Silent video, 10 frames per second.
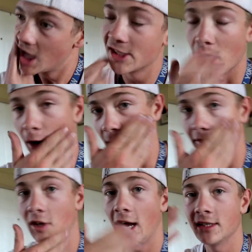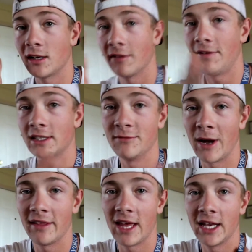so if you guys are affected
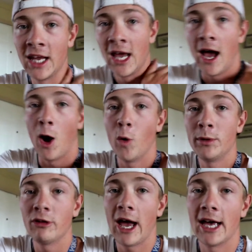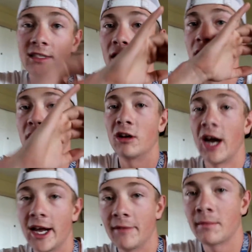by that, I hope you guys are all
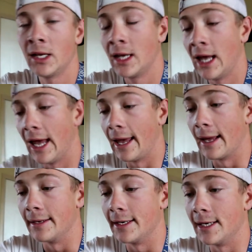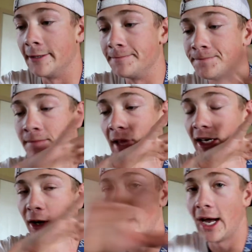right. And I
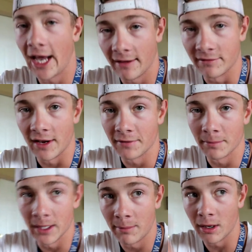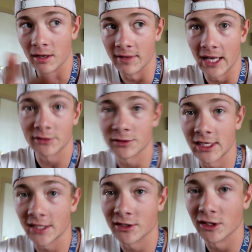know I have never been a part of a natural
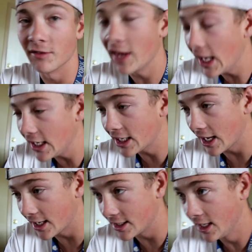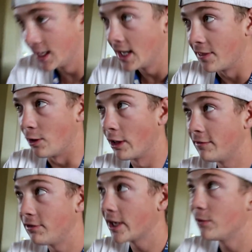disaster of any kind. The only
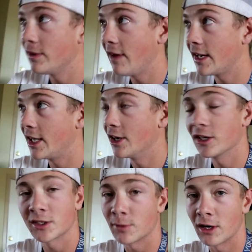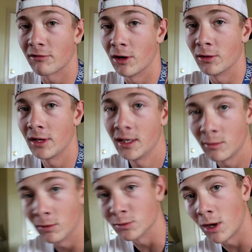flooding we've had here is when our road
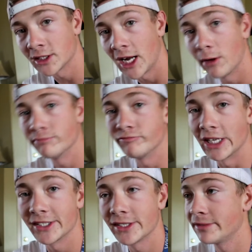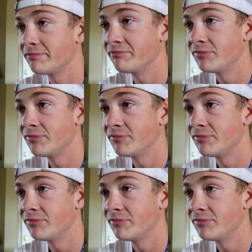was washed out. That's,